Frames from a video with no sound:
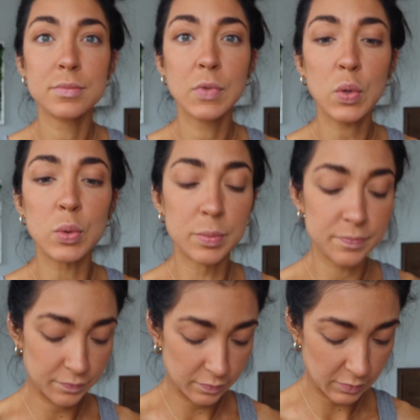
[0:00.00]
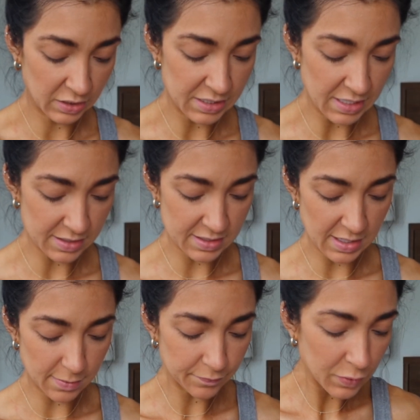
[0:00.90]
Cool. I'm gonna take the
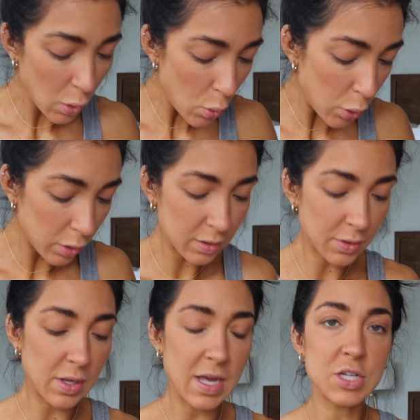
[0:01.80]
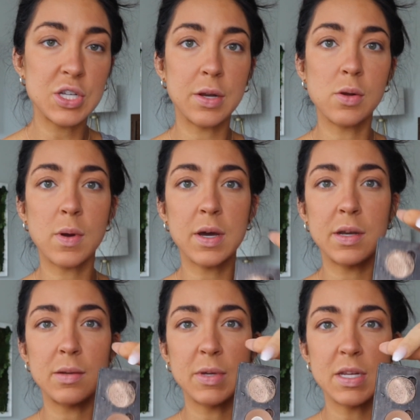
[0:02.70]
same little eyeshadow quad
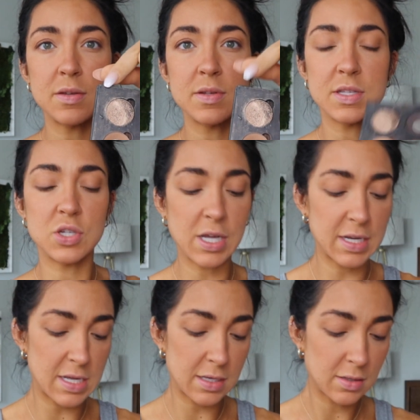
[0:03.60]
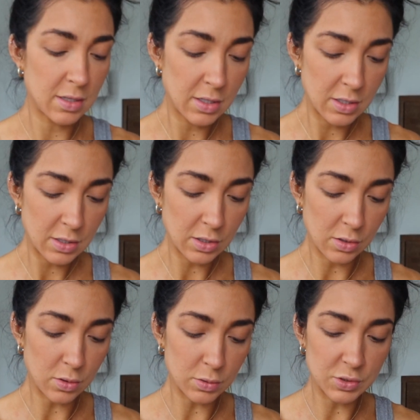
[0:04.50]
and I'm gonna use the shiny
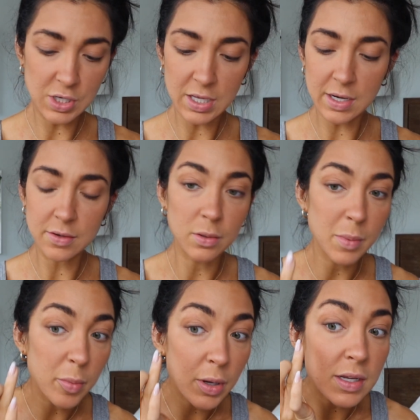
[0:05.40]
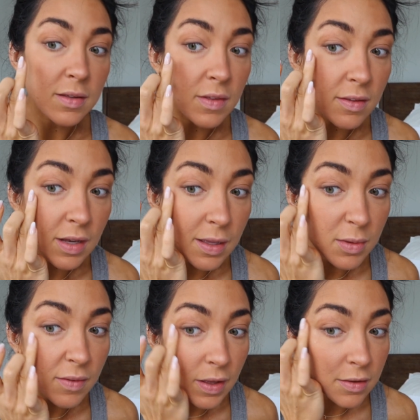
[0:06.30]
gold shade. I don't remember any of these names.
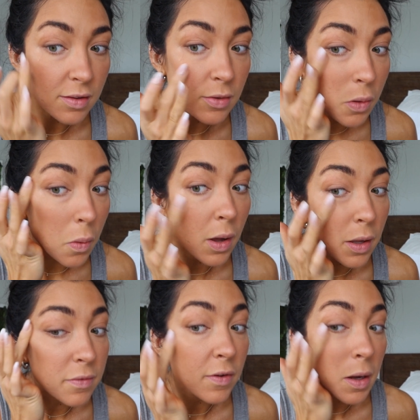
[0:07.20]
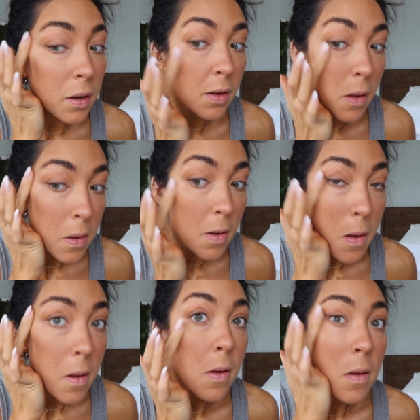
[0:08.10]
I've had this little quad for
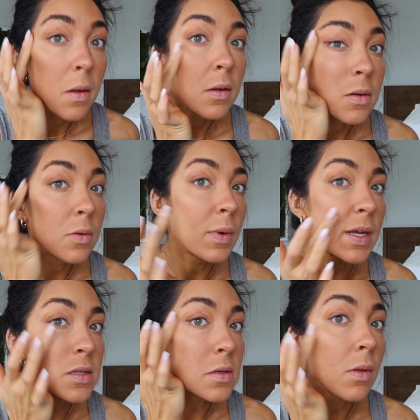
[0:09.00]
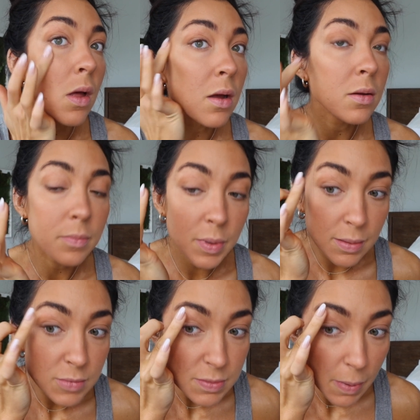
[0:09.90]
way too long, but
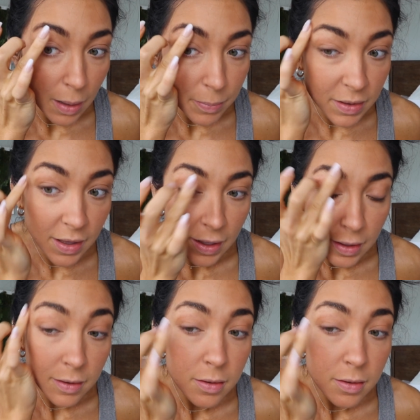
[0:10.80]
I'm just popping that